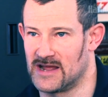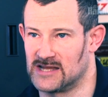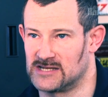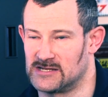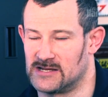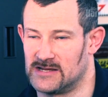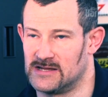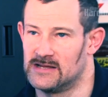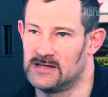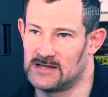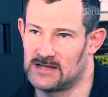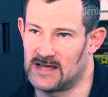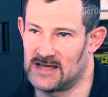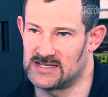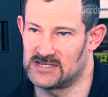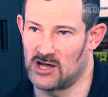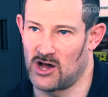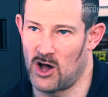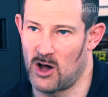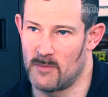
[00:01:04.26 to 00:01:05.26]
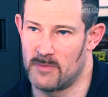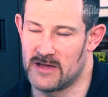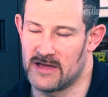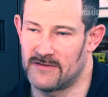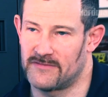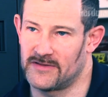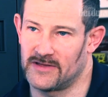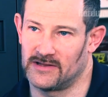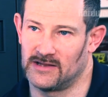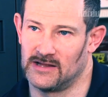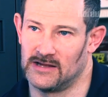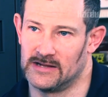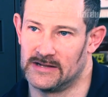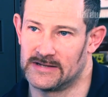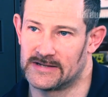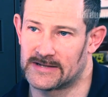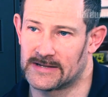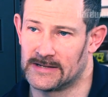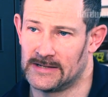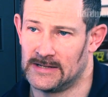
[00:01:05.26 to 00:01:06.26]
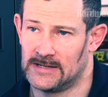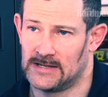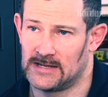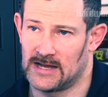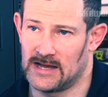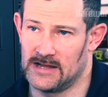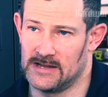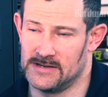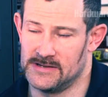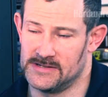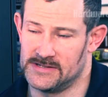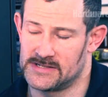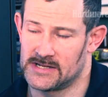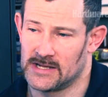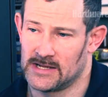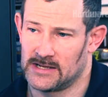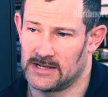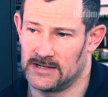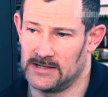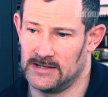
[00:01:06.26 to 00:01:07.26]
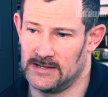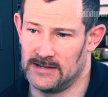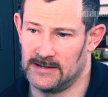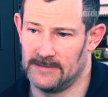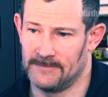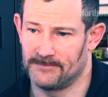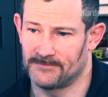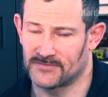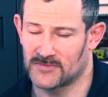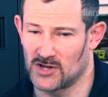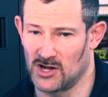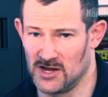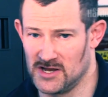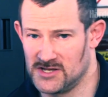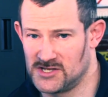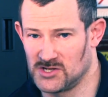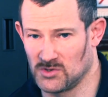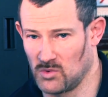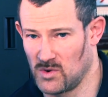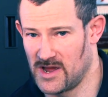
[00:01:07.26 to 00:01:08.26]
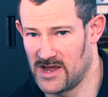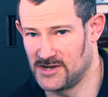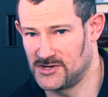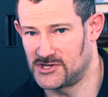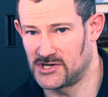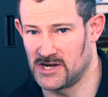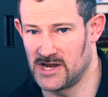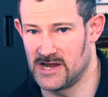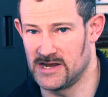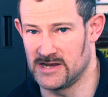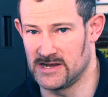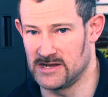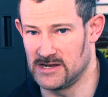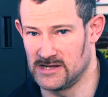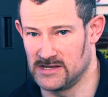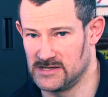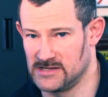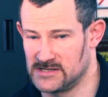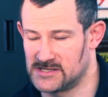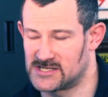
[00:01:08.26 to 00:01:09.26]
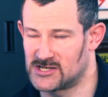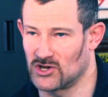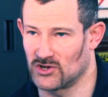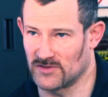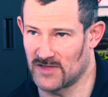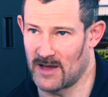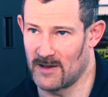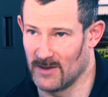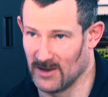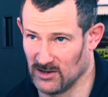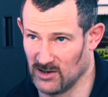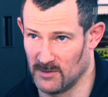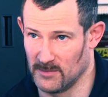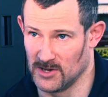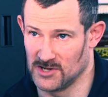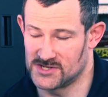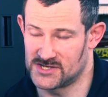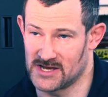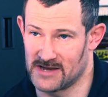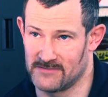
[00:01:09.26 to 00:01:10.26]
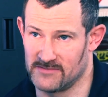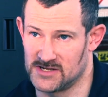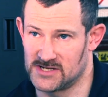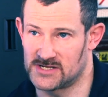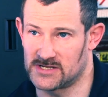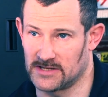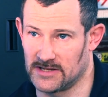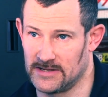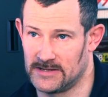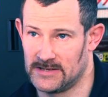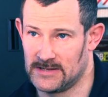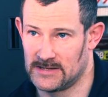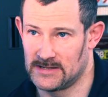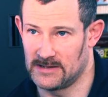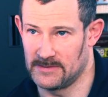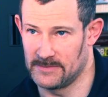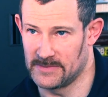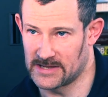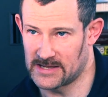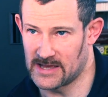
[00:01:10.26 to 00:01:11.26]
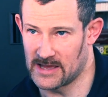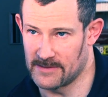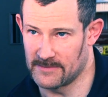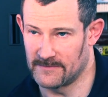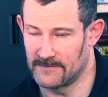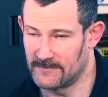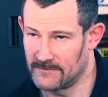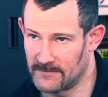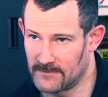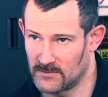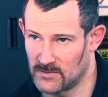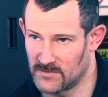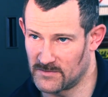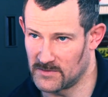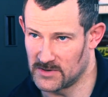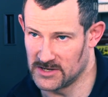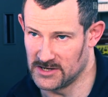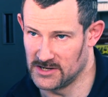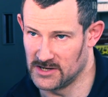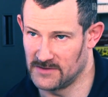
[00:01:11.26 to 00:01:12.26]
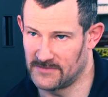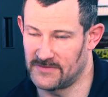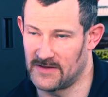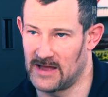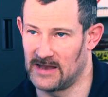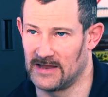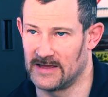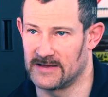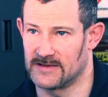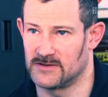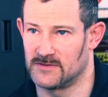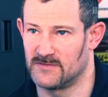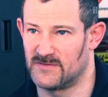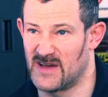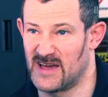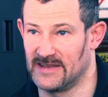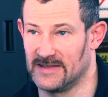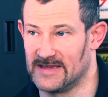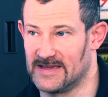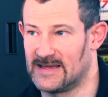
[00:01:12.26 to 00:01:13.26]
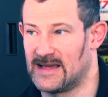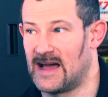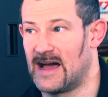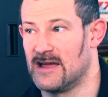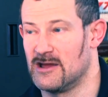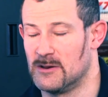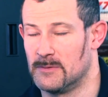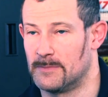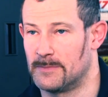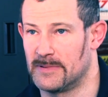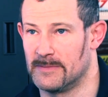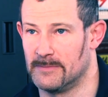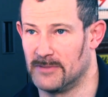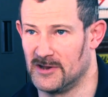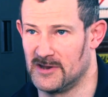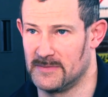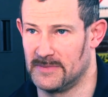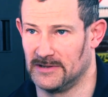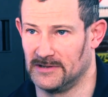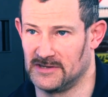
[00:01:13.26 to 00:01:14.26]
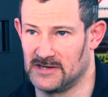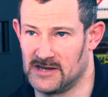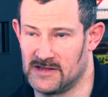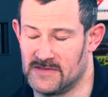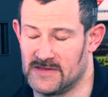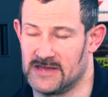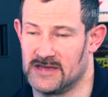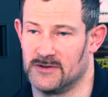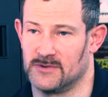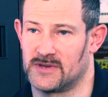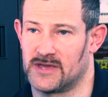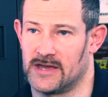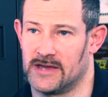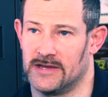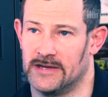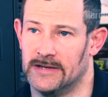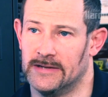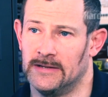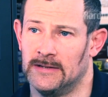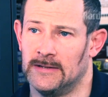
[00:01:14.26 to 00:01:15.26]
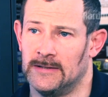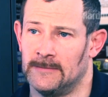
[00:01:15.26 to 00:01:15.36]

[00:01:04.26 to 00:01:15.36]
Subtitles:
it as a hobby, if you like, and got into weight training and took that a lot more seriously and became, you know, fairly high up in bodybuilding in the UK.